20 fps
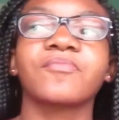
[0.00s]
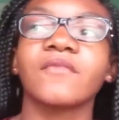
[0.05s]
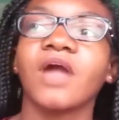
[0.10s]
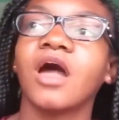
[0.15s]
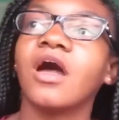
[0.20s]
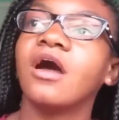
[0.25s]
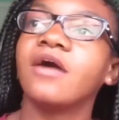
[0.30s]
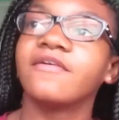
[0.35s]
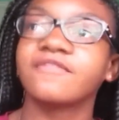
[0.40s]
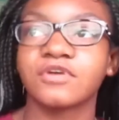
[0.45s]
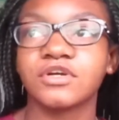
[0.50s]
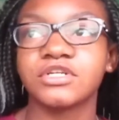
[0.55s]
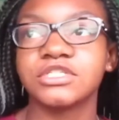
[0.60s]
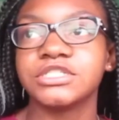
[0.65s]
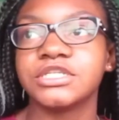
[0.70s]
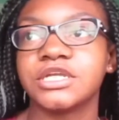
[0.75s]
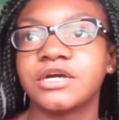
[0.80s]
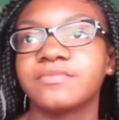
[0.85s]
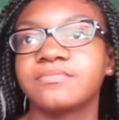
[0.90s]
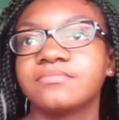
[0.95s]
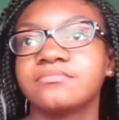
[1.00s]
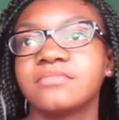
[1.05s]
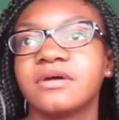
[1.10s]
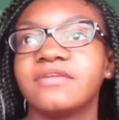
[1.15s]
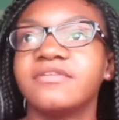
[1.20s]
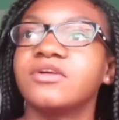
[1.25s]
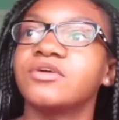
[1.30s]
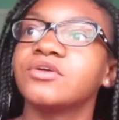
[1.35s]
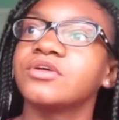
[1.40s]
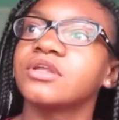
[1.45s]
Of course you know.
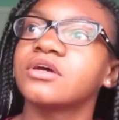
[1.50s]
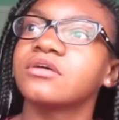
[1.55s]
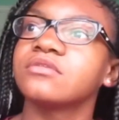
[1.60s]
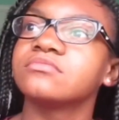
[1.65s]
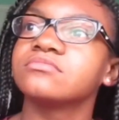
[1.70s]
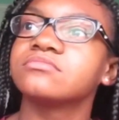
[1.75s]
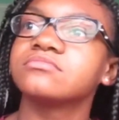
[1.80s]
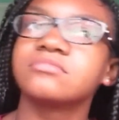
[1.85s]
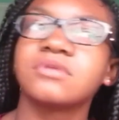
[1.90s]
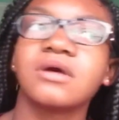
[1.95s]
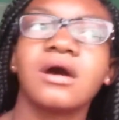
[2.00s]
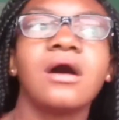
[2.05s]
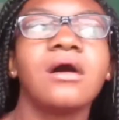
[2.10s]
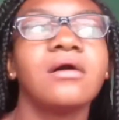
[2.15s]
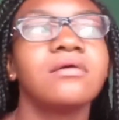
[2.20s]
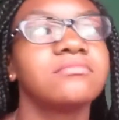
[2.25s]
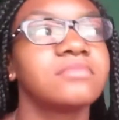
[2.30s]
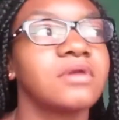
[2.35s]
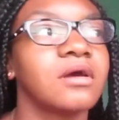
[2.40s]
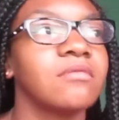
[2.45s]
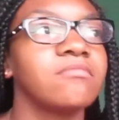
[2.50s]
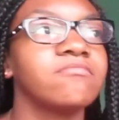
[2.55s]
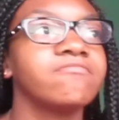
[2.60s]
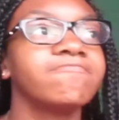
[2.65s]
No, you don't. Oh no.